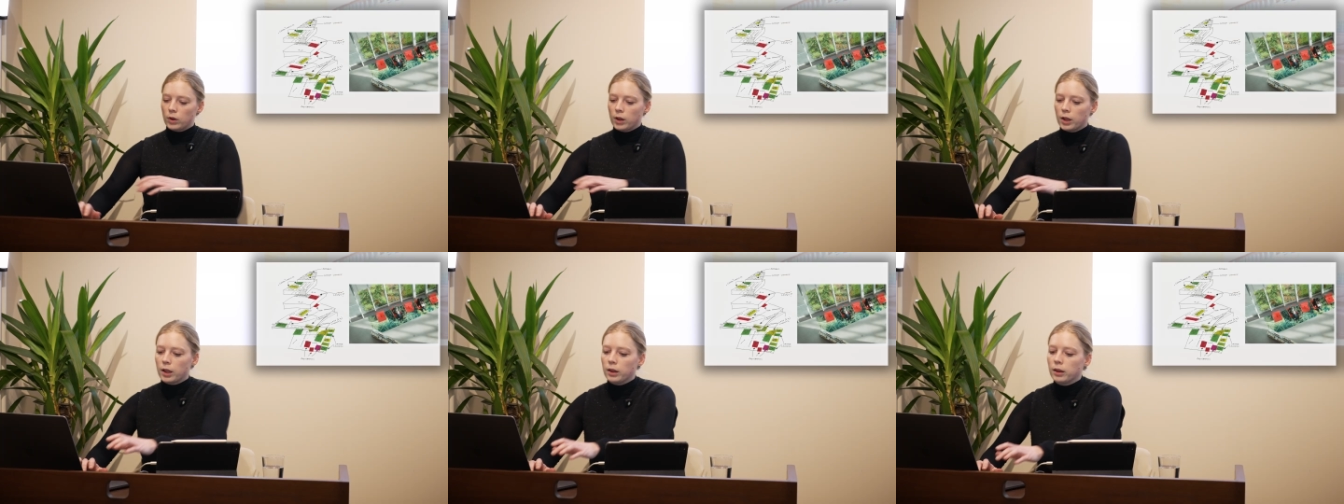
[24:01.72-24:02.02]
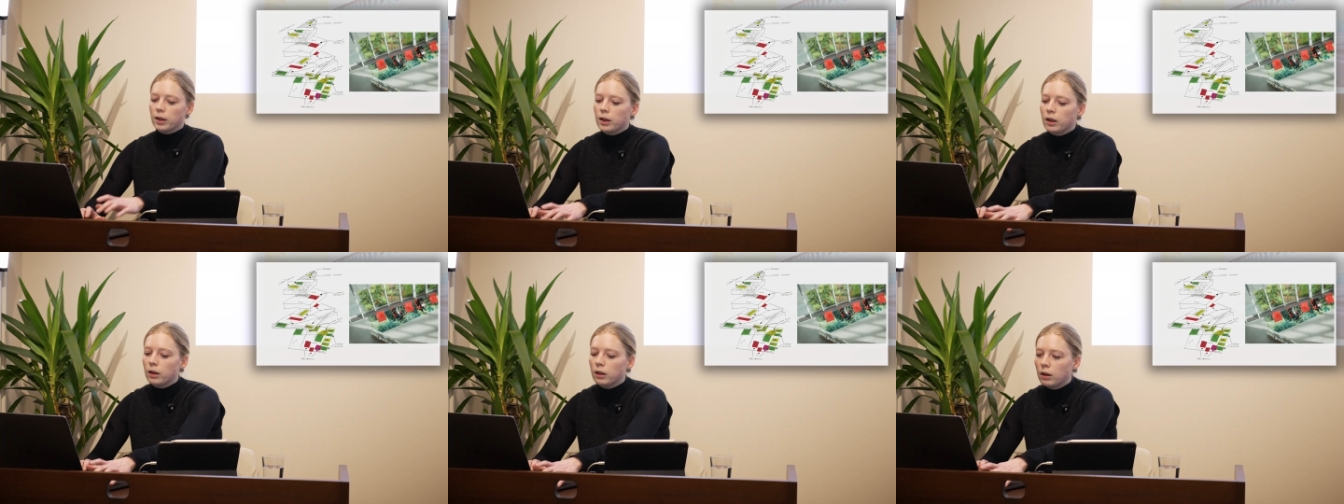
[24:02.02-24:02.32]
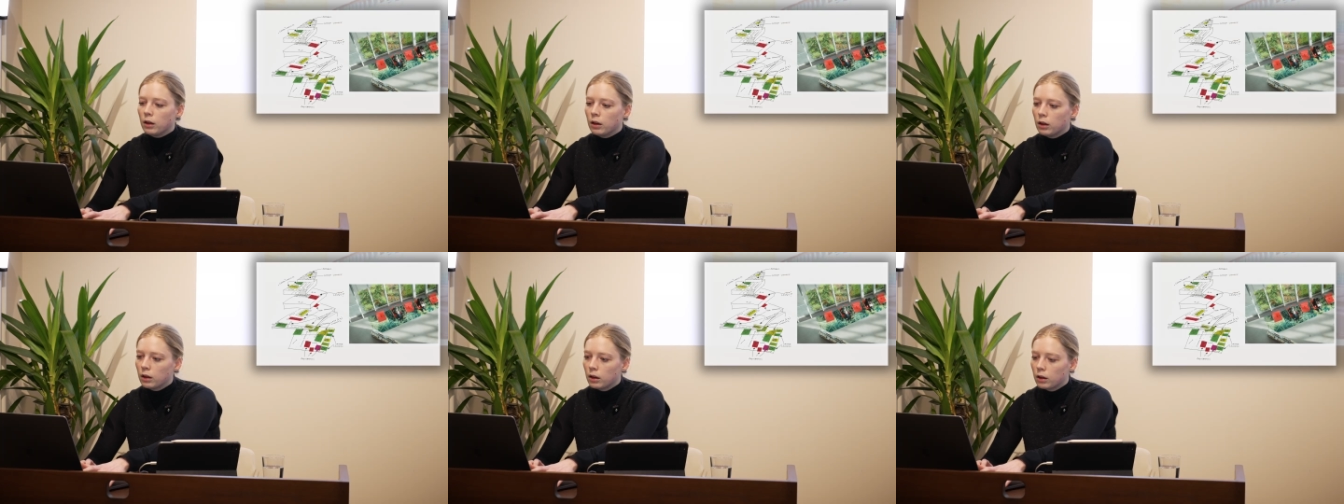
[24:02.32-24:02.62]

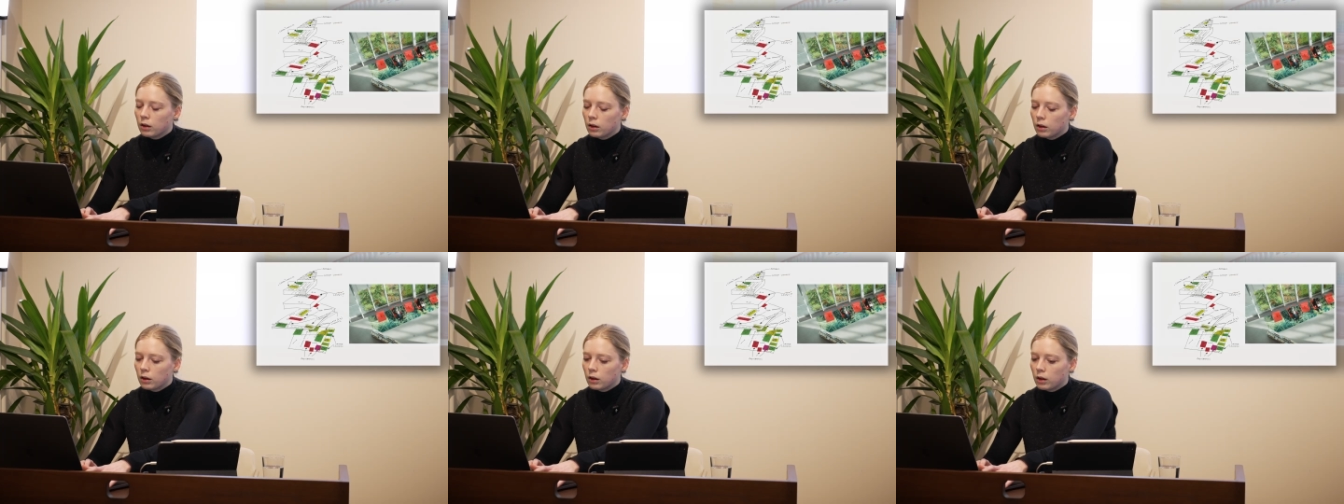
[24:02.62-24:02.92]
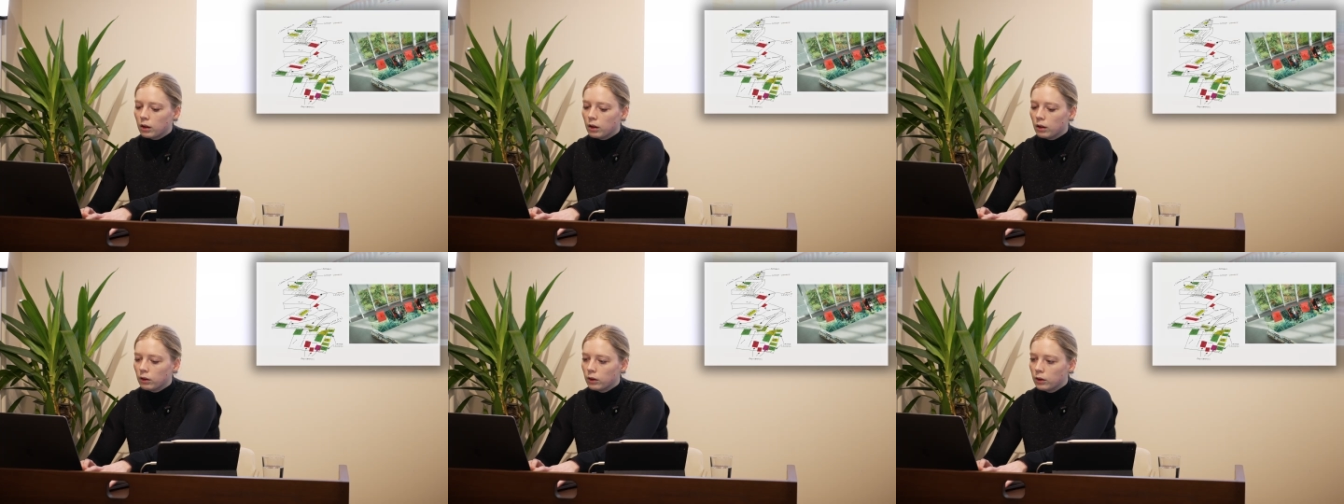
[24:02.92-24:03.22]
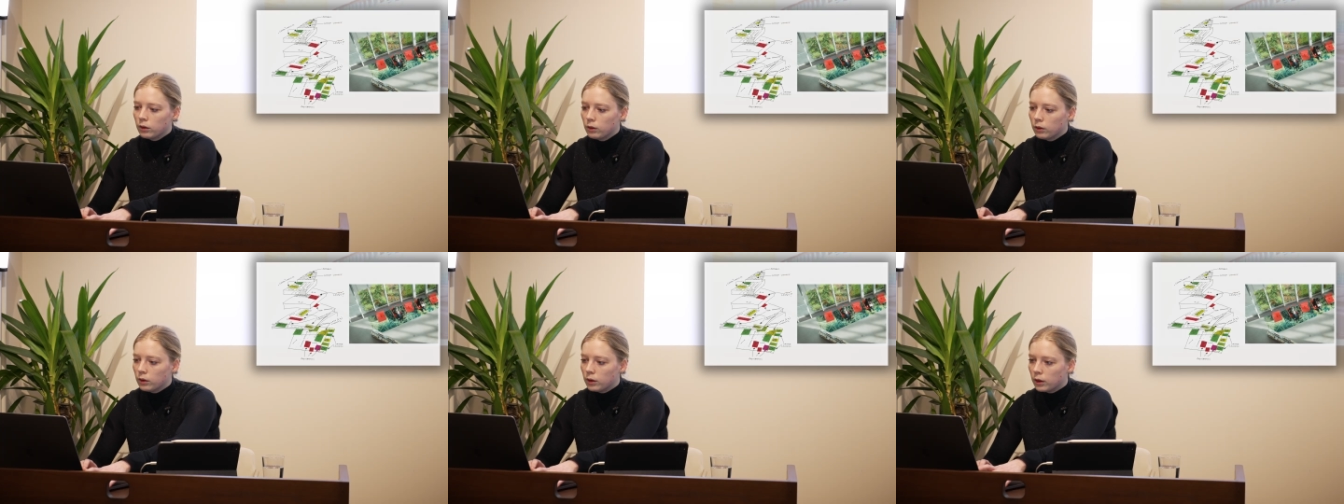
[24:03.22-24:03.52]
then a
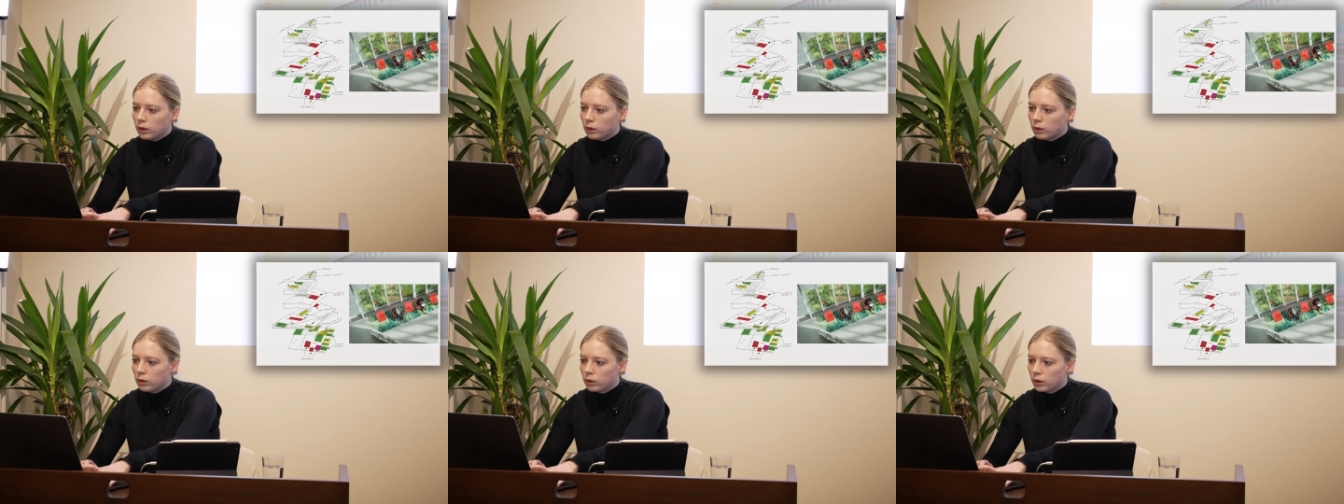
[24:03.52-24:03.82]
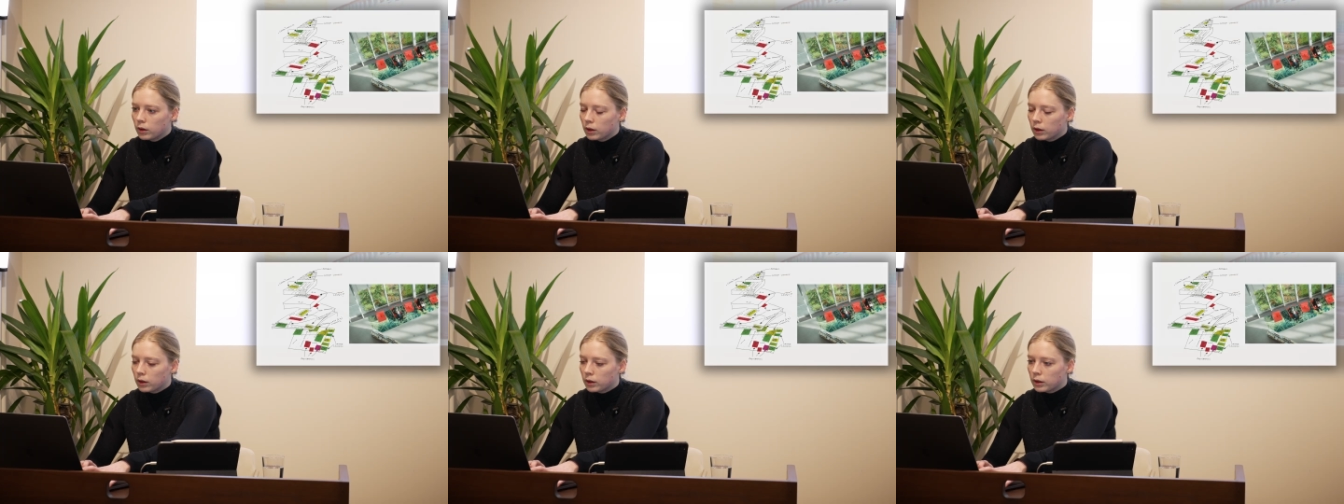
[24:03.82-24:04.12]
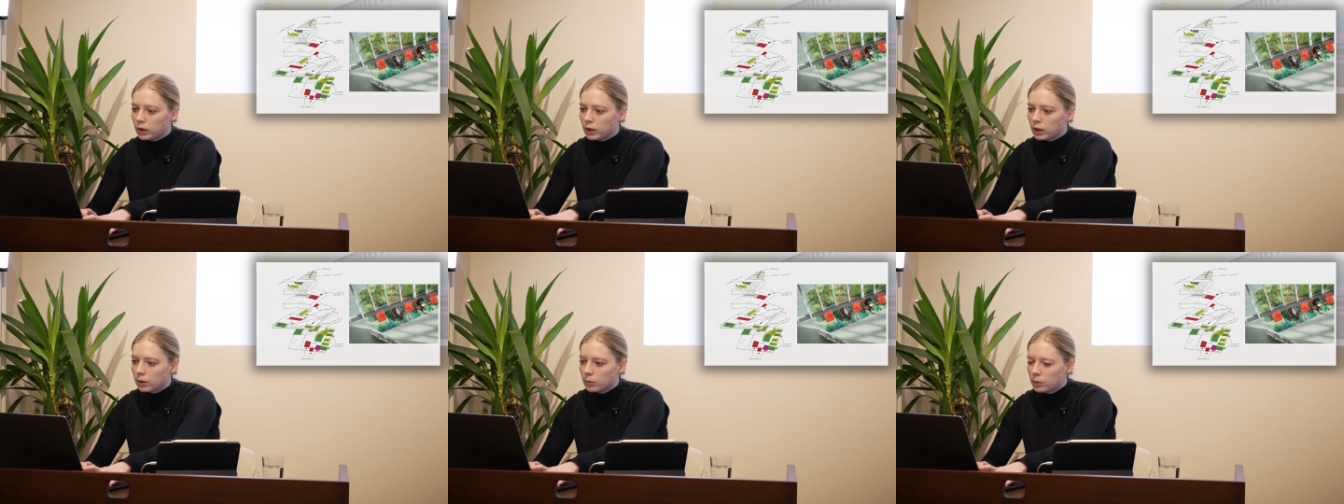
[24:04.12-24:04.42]
little note
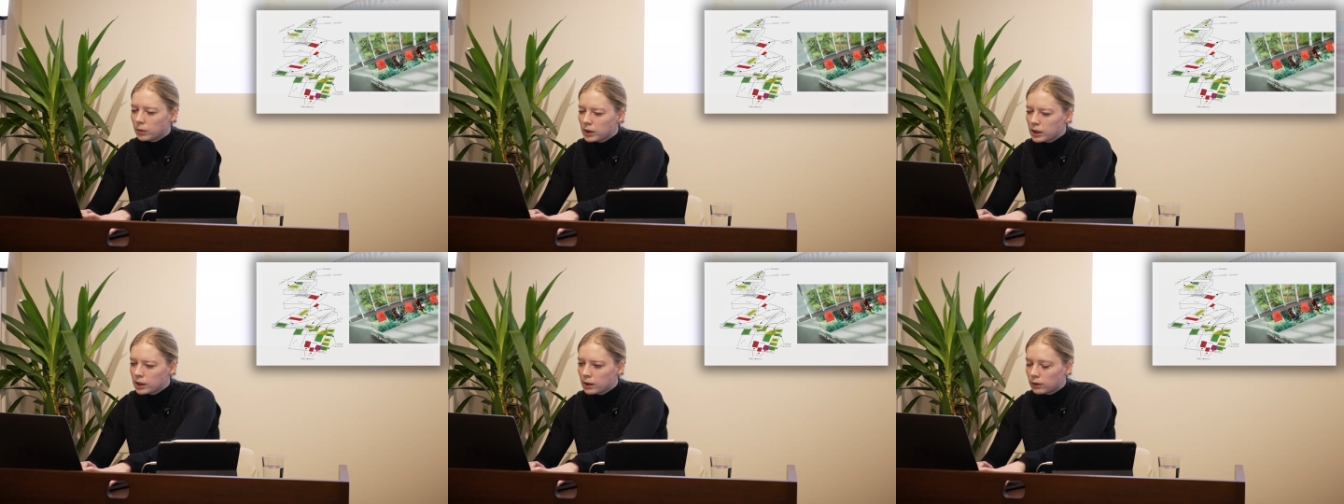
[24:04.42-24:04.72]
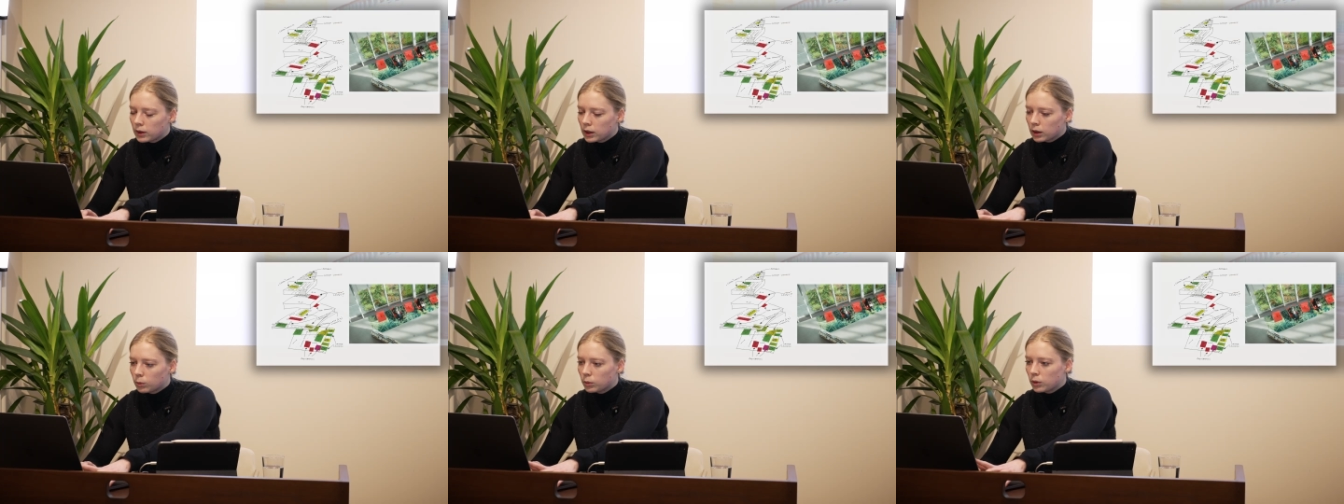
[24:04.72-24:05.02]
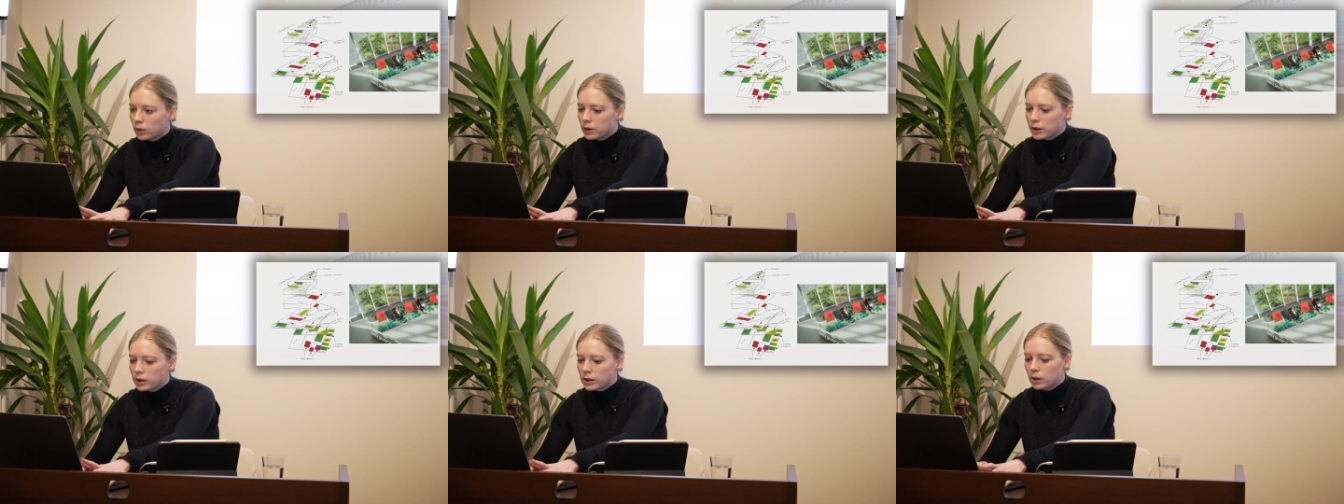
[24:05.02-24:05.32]
on, I'm gonna see if I can
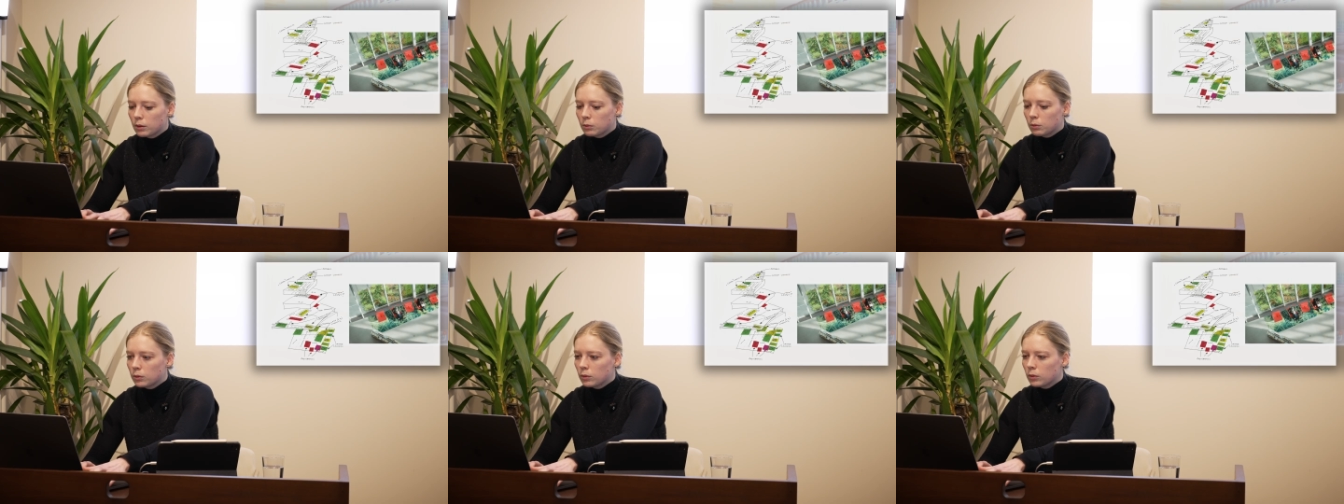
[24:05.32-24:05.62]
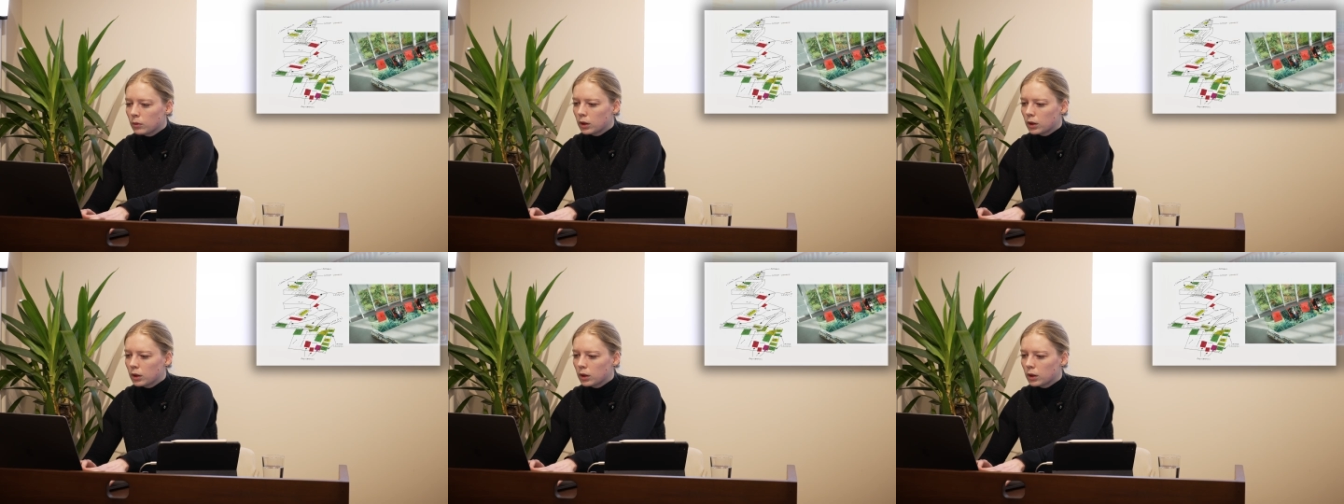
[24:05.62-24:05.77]
pull this up.